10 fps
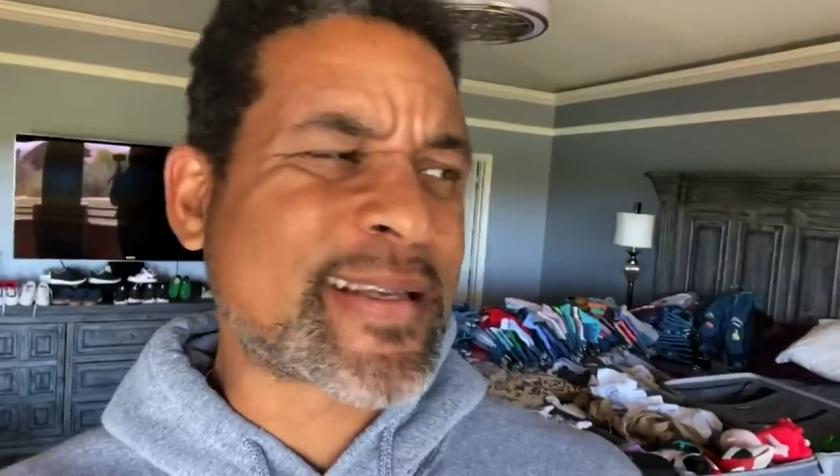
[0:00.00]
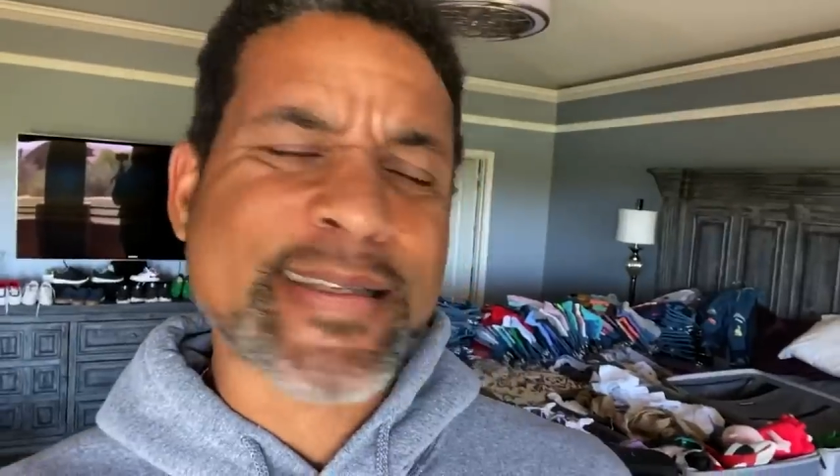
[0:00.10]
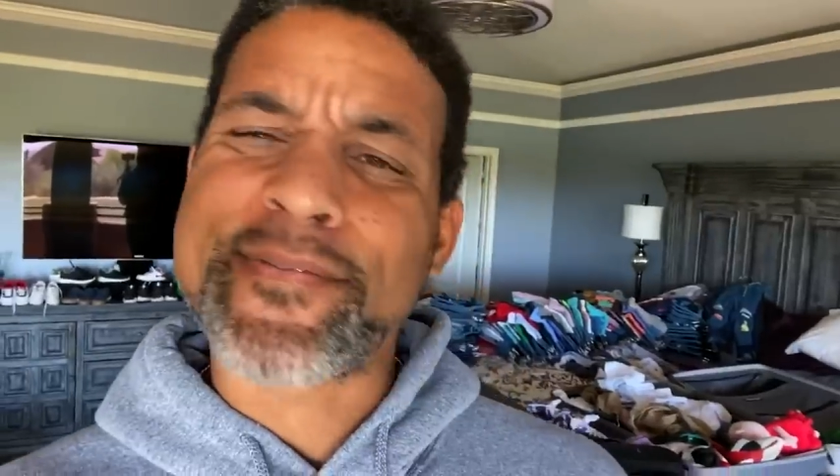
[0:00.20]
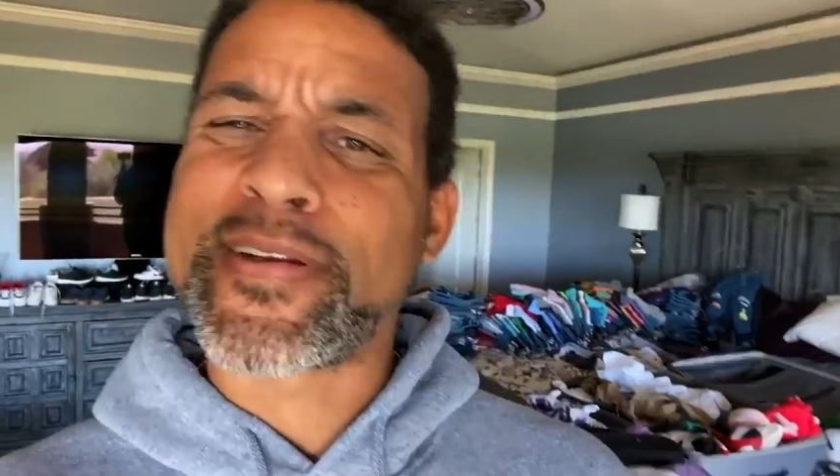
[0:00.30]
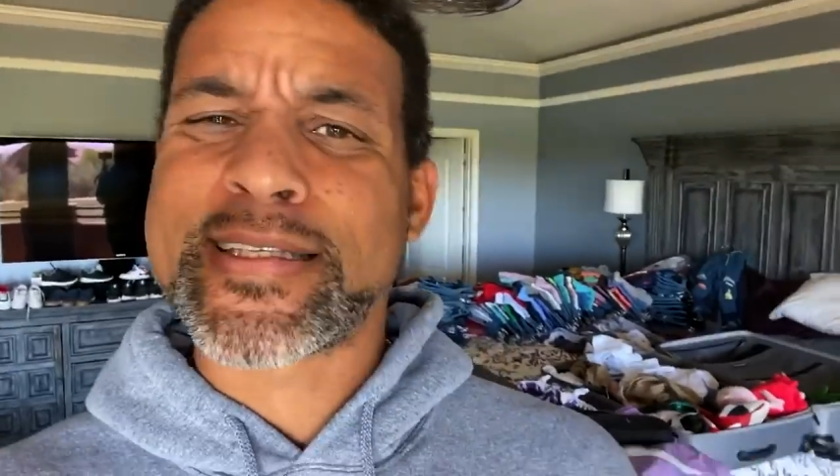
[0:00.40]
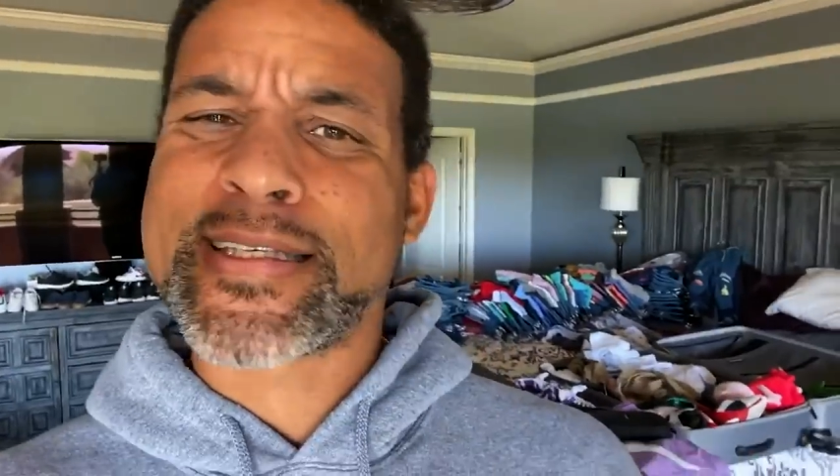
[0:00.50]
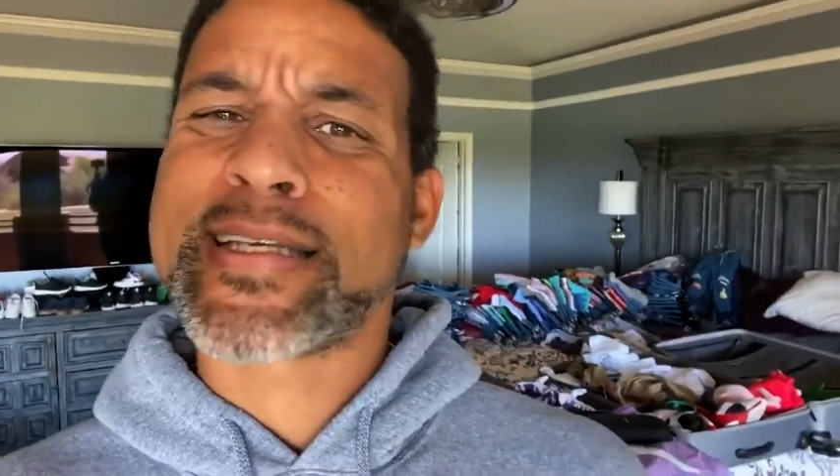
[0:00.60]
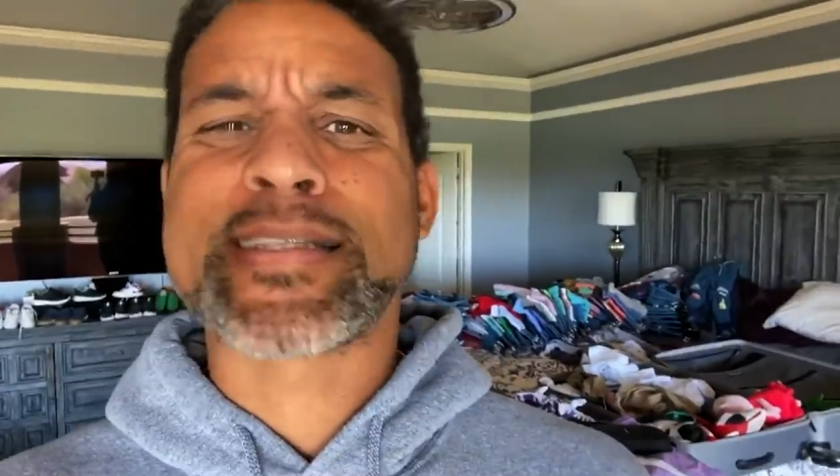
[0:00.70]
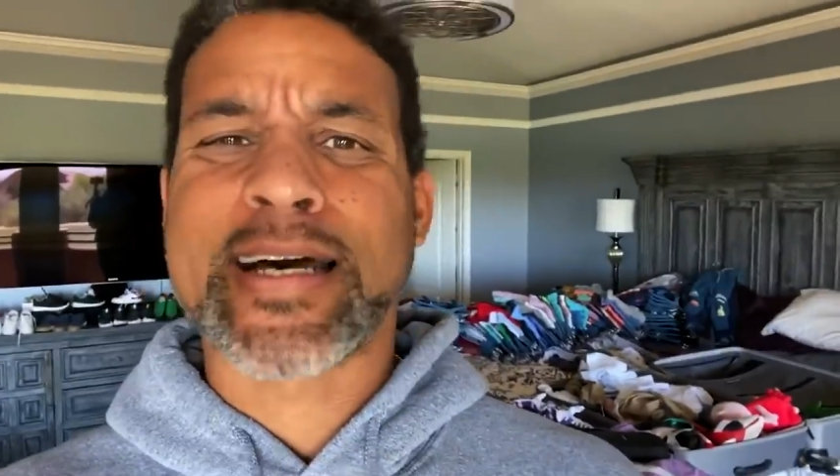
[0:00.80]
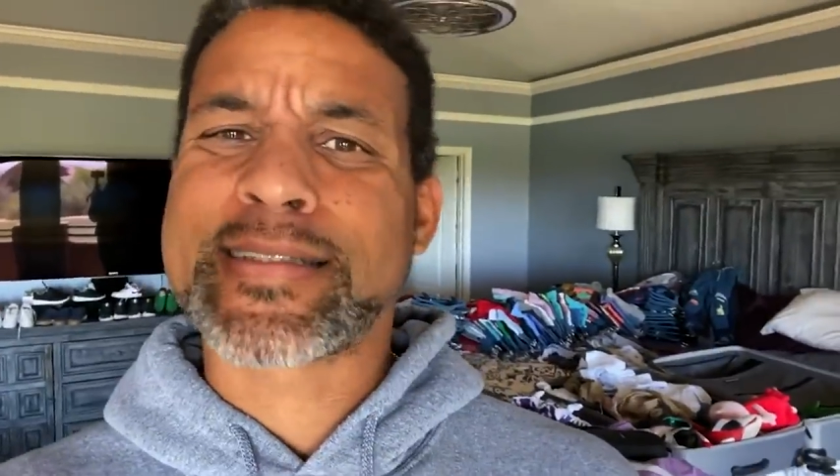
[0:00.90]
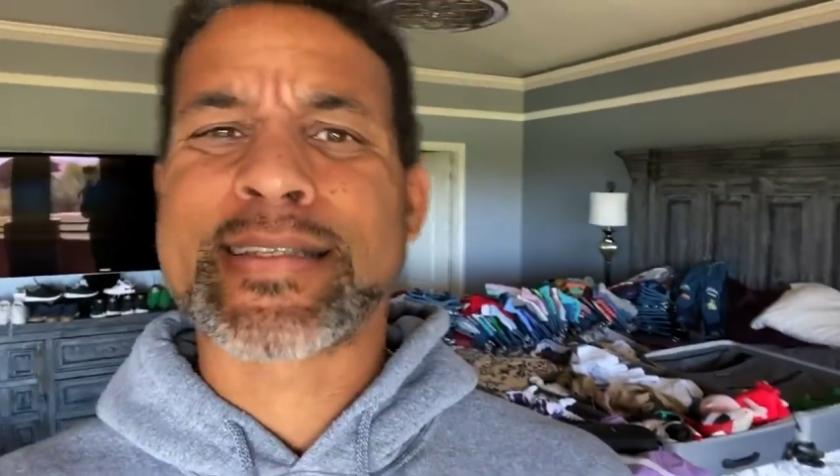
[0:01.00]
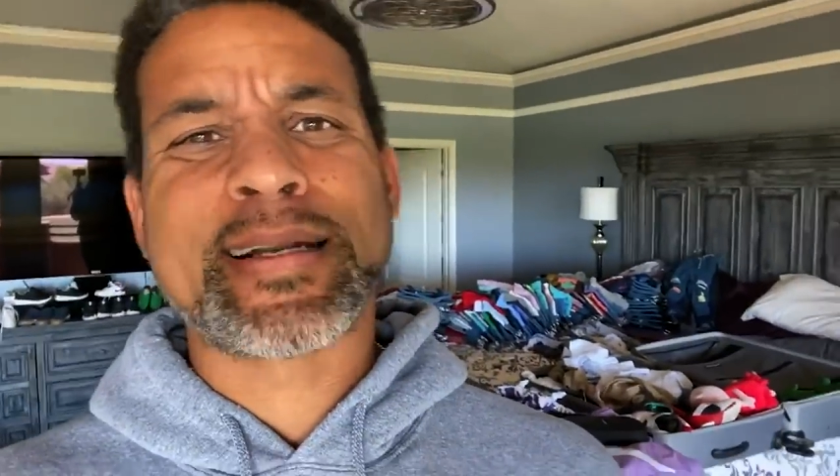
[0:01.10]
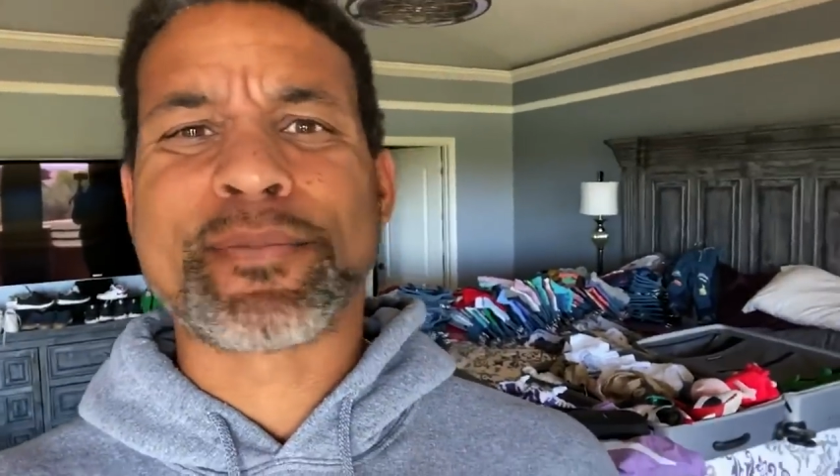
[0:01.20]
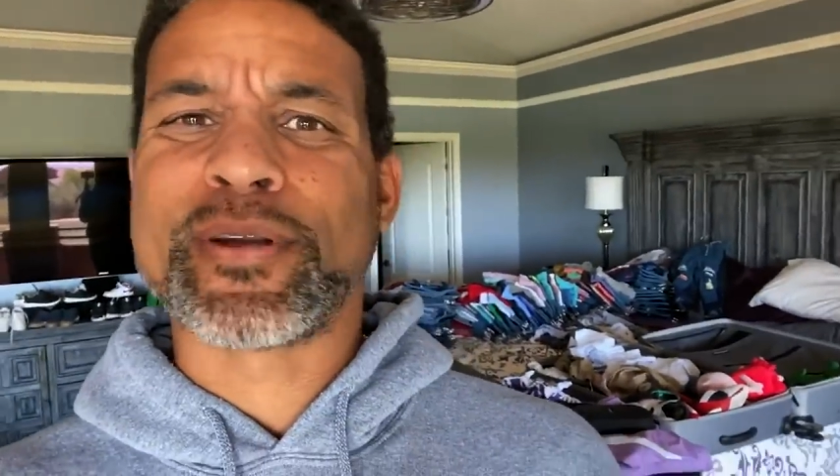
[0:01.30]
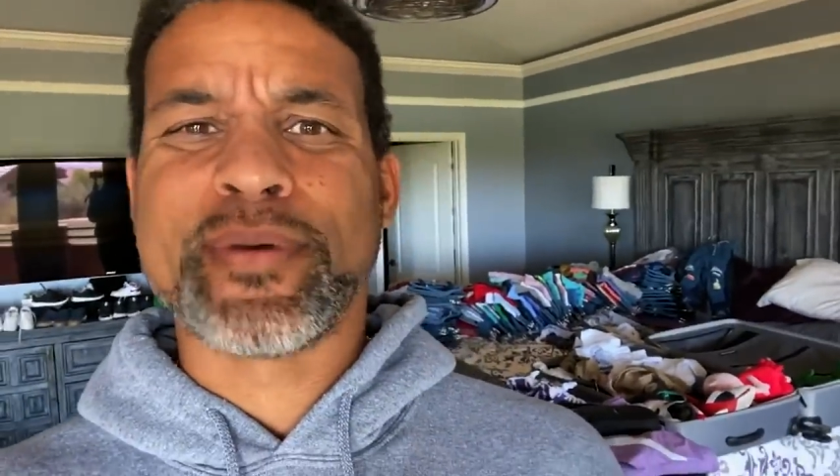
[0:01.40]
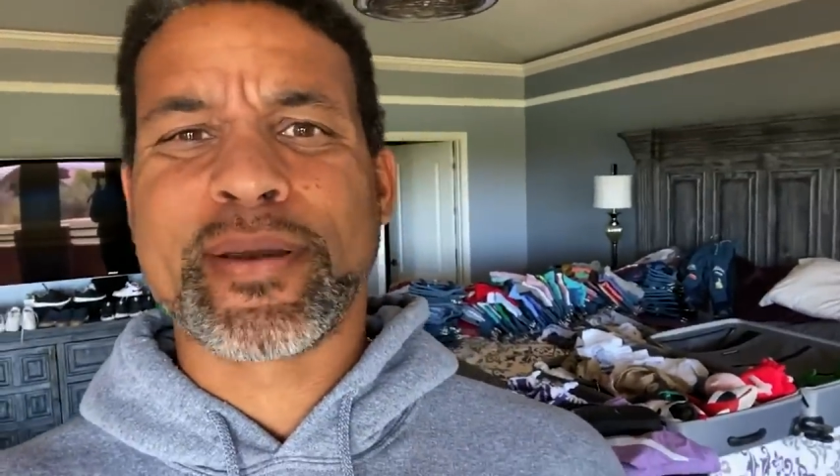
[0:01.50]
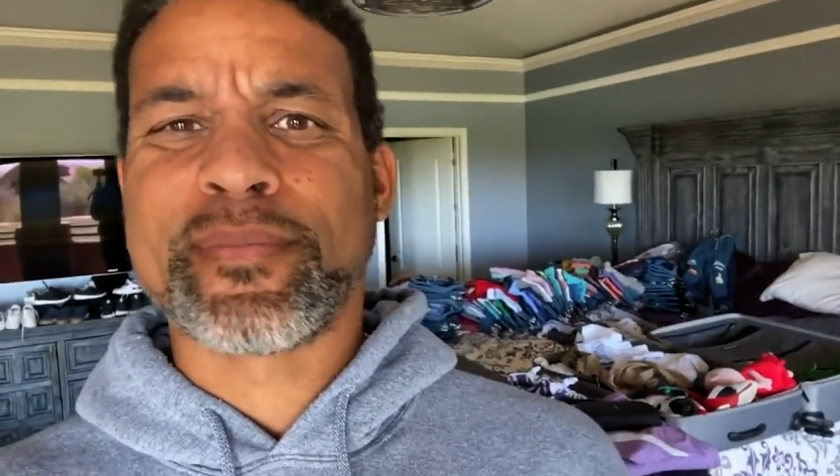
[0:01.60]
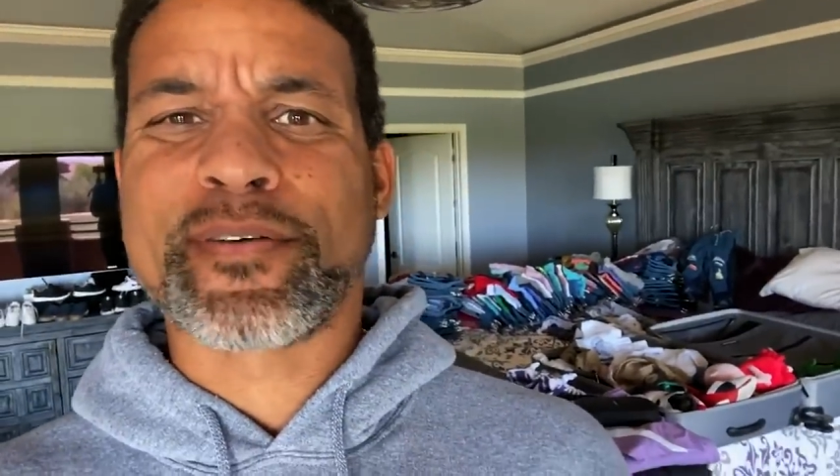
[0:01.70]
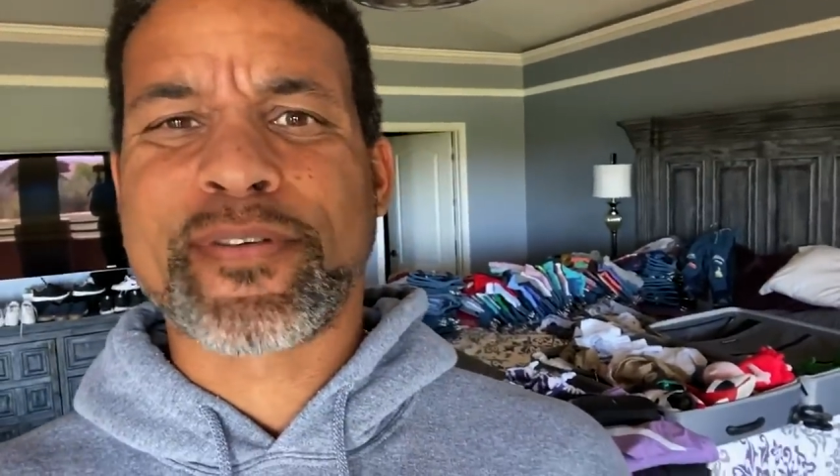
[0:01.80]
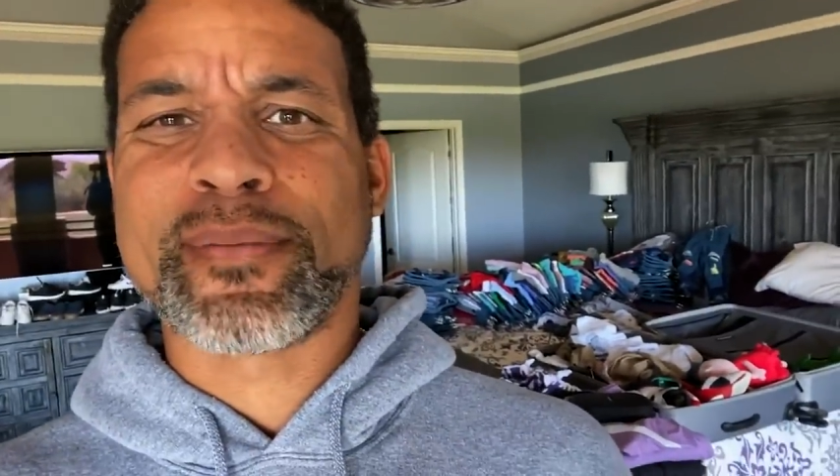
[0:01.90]
except for the TikToks that I'm gonna make
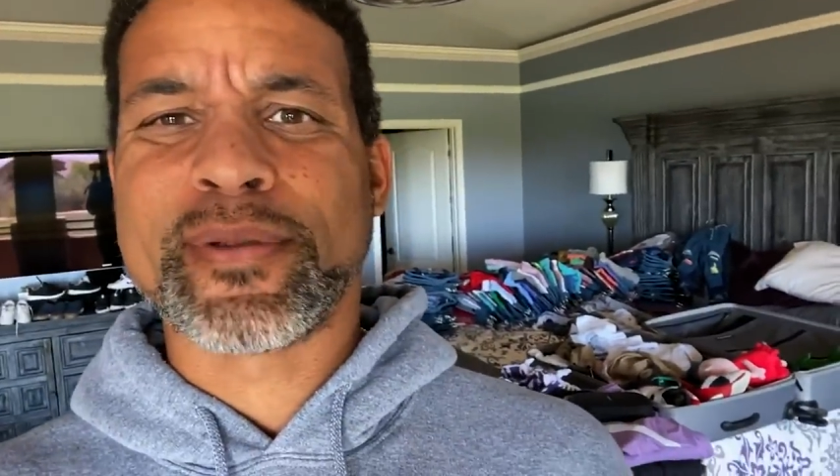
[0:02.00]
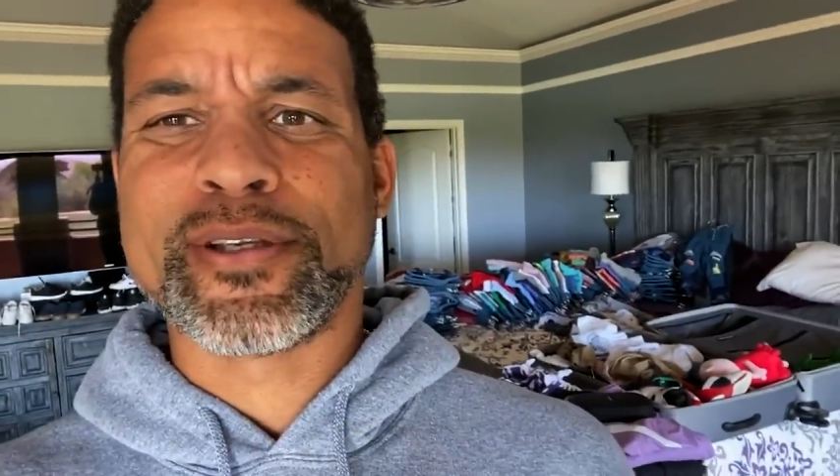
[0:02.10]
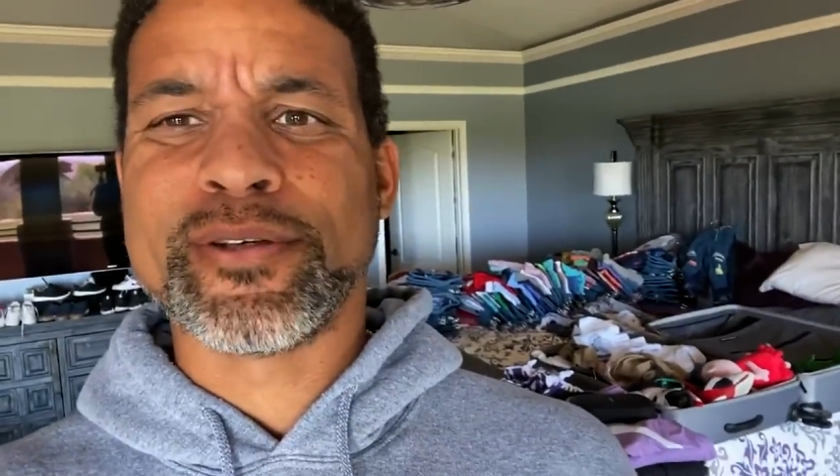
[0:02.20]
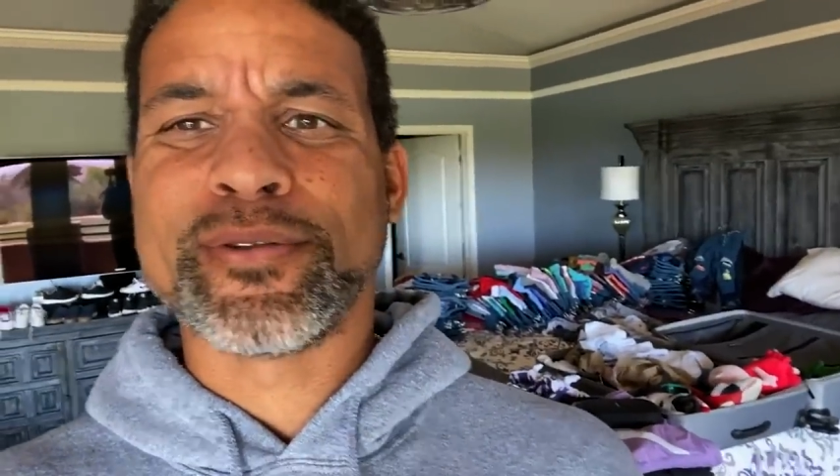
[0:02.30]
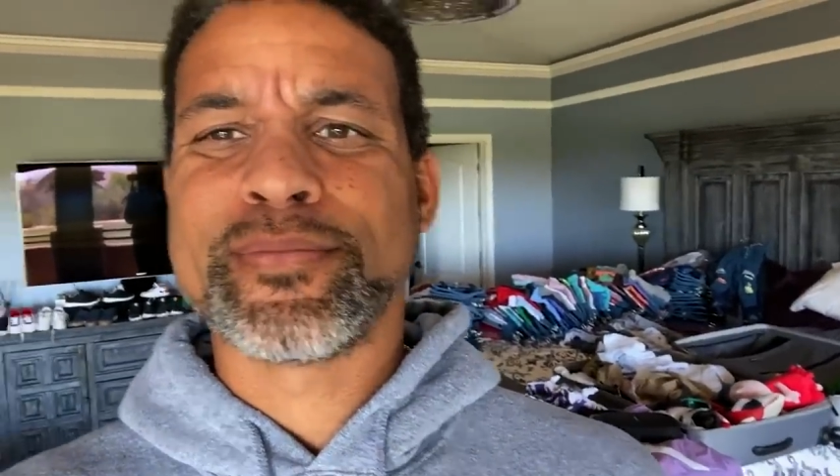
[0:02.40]
my family do